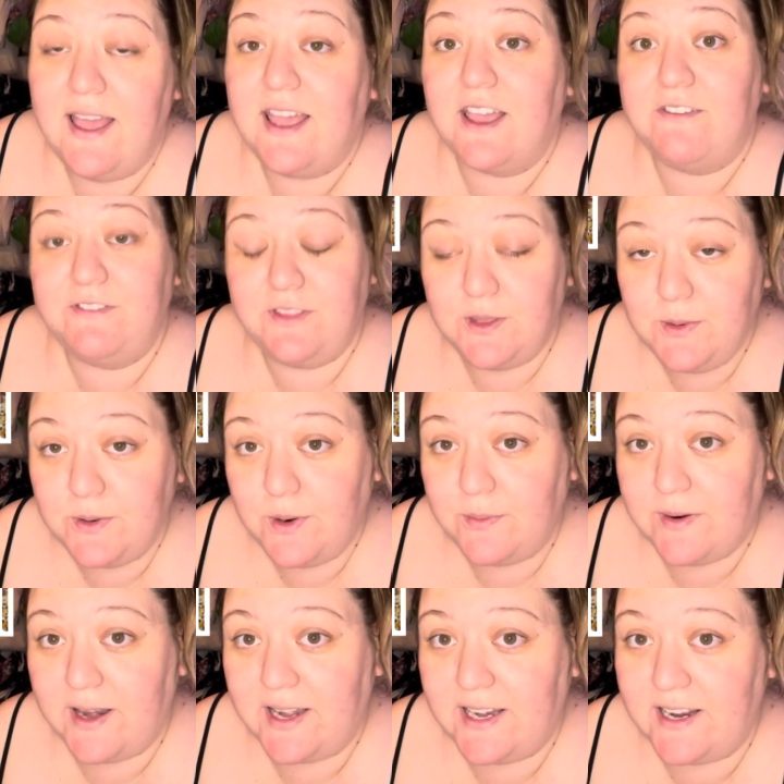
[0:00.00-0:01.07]
if you
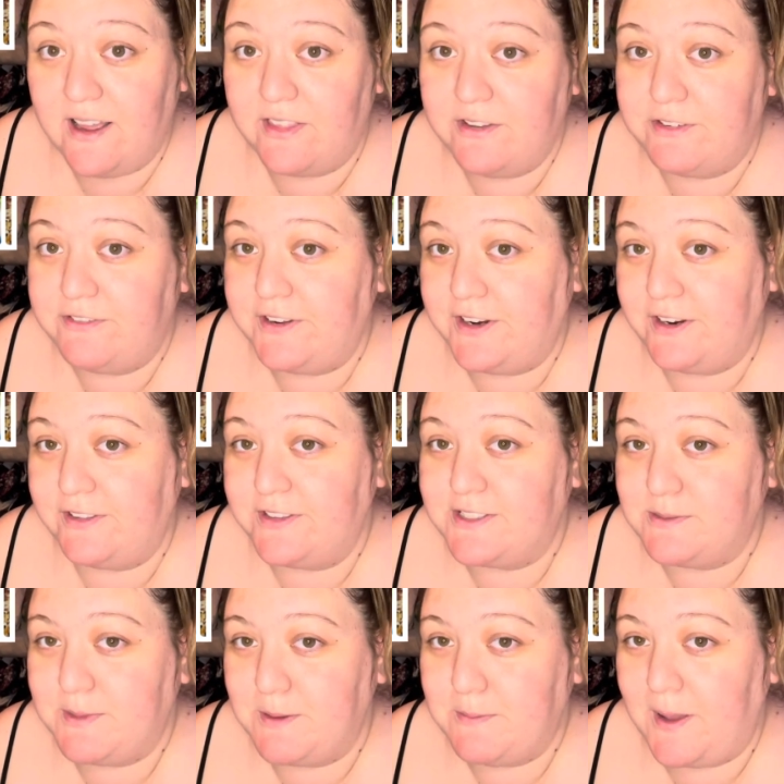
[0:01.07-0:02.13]
know any other
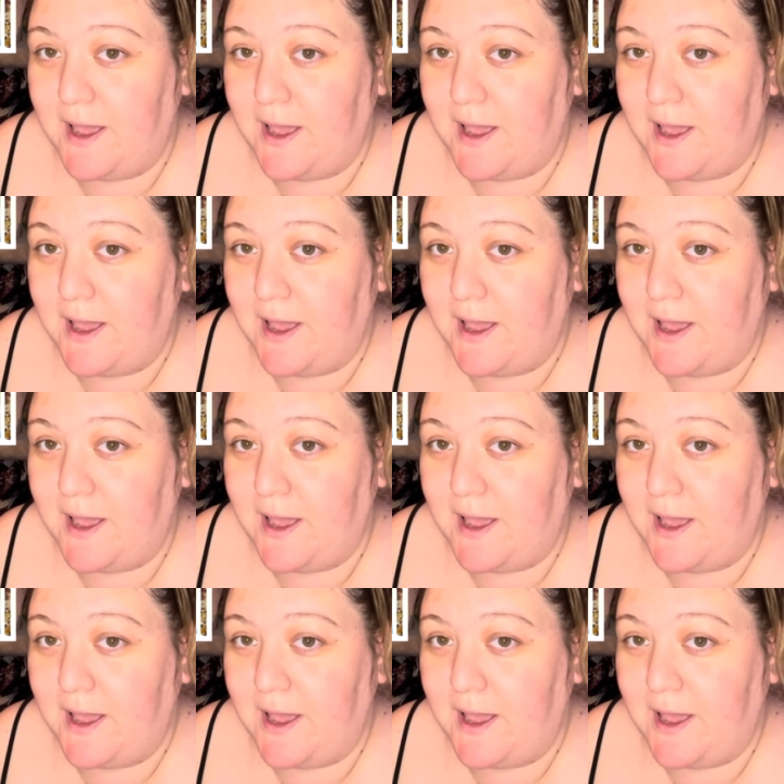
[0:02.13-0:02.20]
fingerless mitt